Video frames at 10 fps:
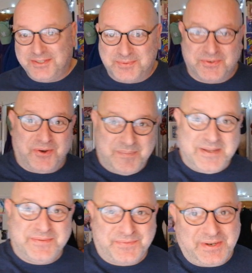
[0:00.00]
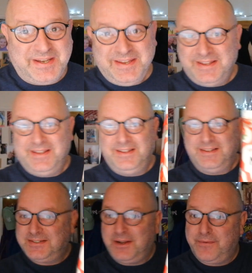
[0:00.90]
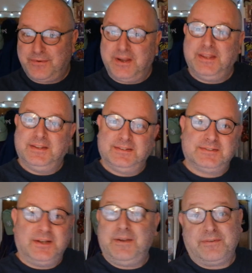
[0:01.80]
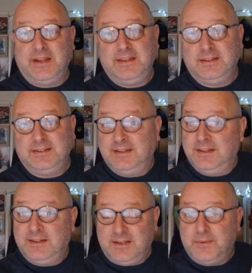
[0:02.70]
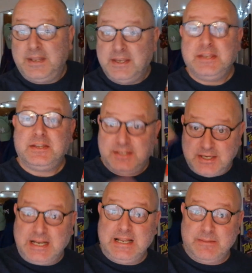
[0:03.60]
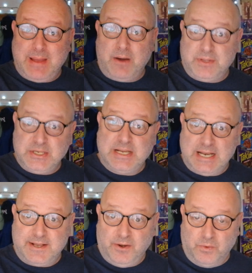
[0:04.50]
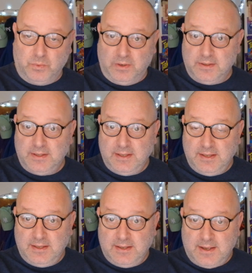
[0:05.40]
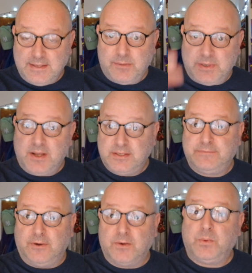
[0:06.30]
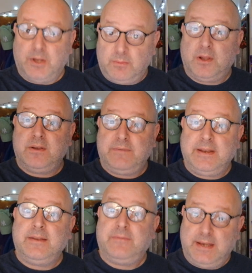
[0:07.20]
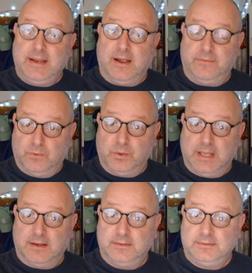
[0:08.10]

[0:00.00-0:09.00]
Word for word: Subscribing's free. It's totally free. Totally free. You know, and then you, you click the bell, then you click all. And then you'll be notified when I upload a vid video for you.